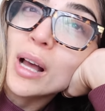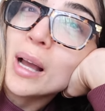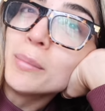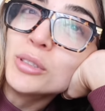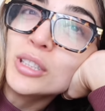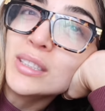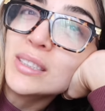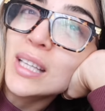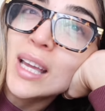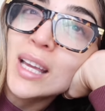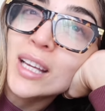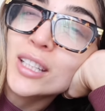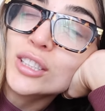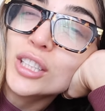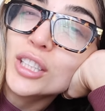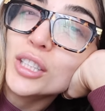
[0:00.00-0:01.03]
I'm just saying
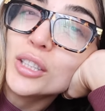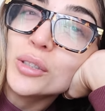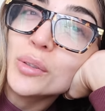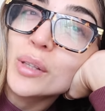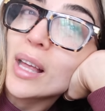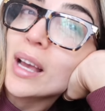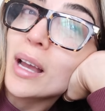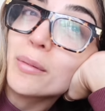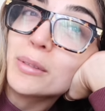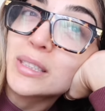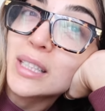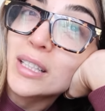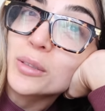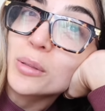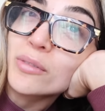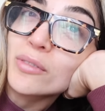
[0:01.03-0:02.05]
it to you like I would
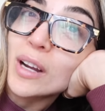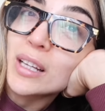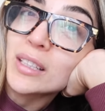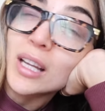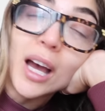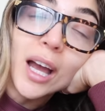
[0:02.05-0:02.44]
say it to a friend.